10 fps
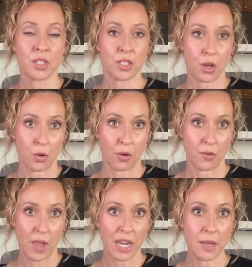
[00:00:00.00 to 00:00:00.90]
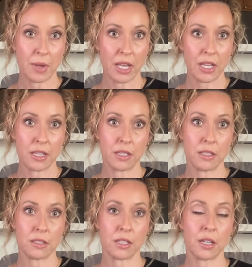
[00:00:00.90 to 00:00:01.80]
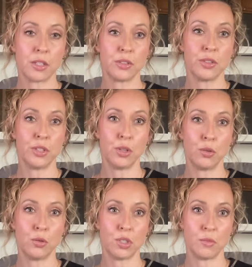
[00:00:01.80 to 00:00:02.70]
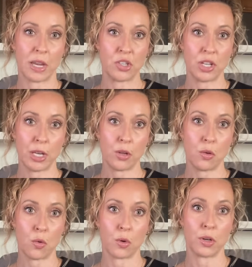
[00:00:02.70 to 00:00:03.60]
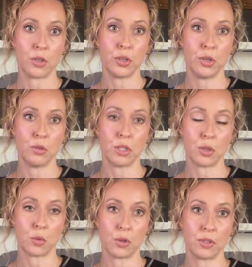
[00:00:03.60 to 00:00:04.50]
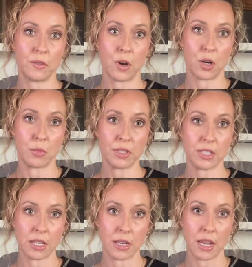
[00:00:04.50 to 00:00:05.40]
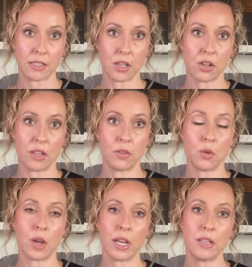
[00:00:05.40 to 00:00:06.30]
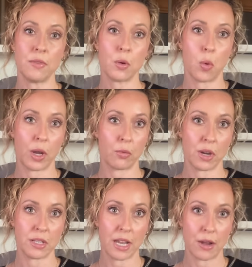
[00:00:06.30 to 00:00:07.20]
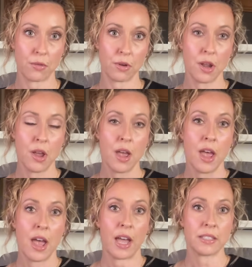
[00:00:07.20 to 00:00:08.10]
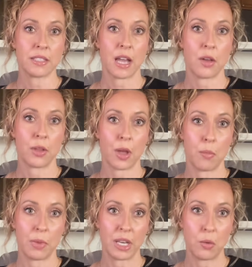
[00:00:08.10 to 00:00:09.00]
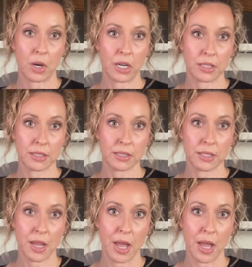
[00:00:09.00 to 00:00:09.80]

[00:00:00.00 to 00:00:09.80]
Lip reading: So, if anybody is new to my channel or new to the world of Caramel Sundays, I'll give you kind of a quick rundown as to how the company works.